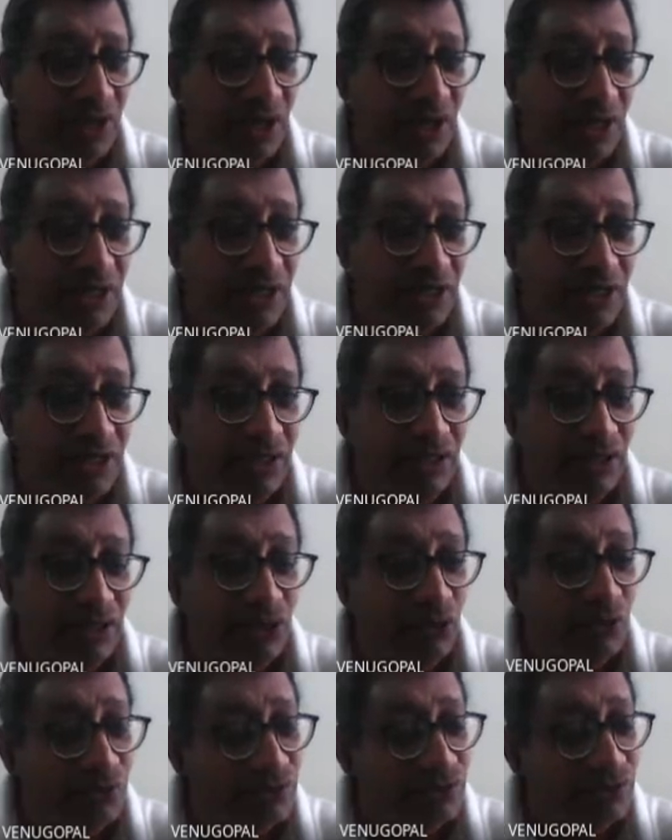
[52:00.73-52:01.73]
And
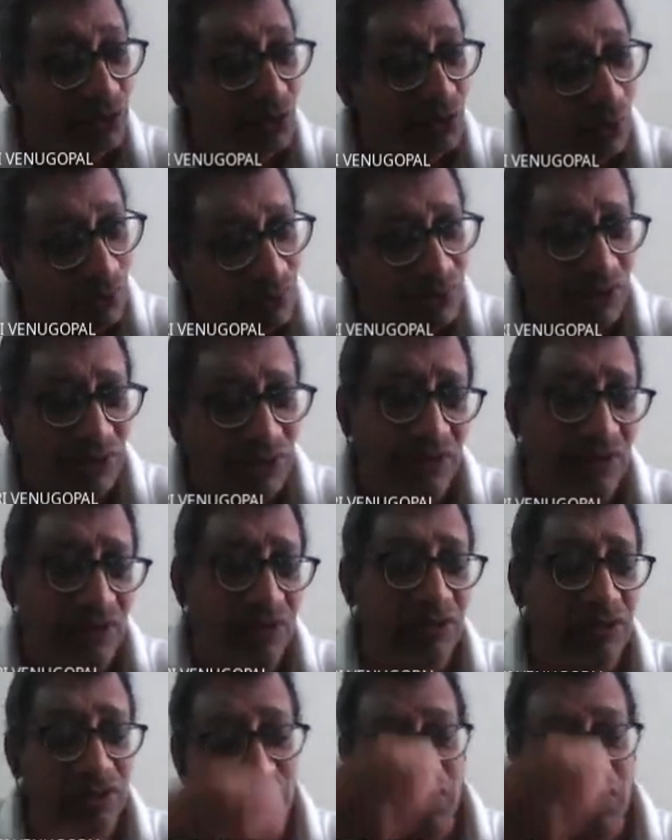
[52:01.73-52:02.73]
you know that
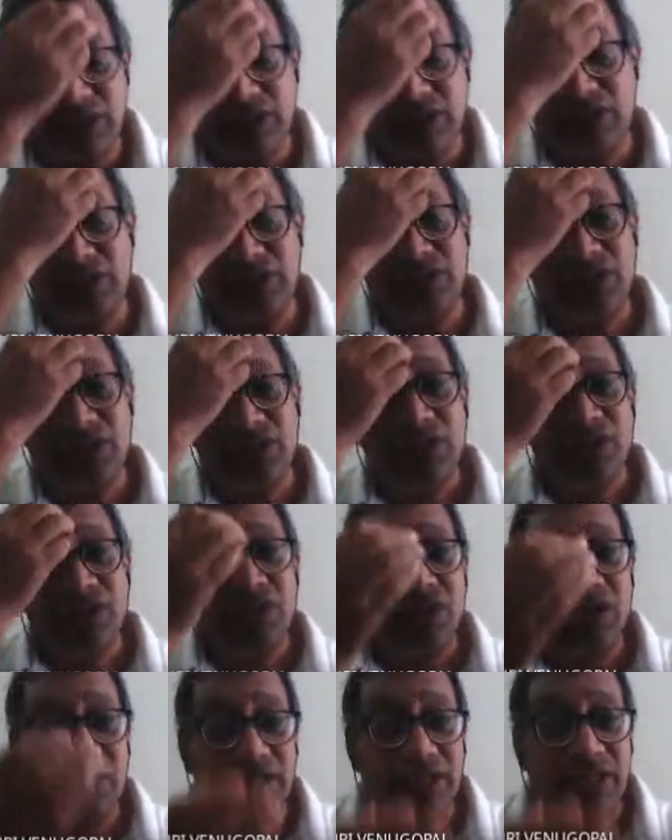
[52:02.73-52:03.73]

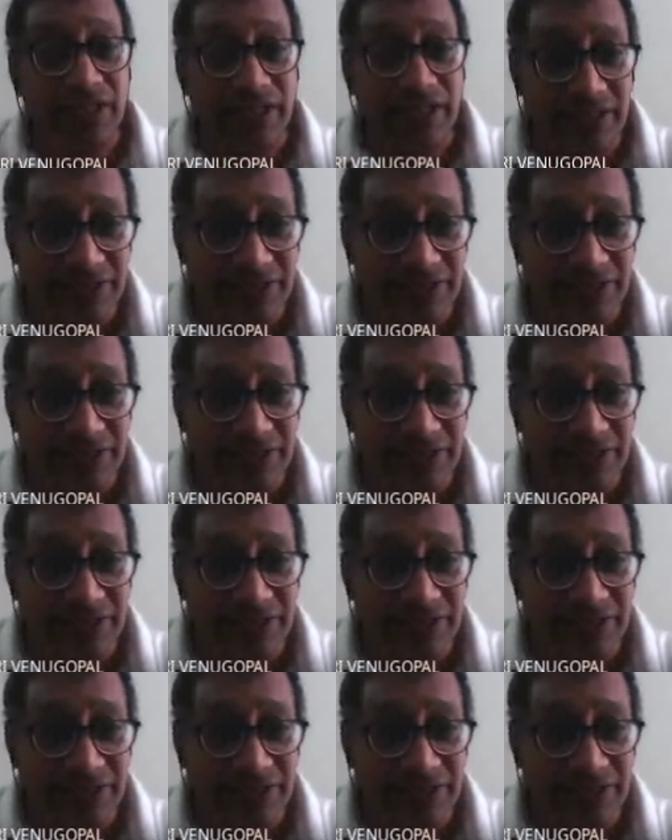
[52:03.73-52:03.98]
in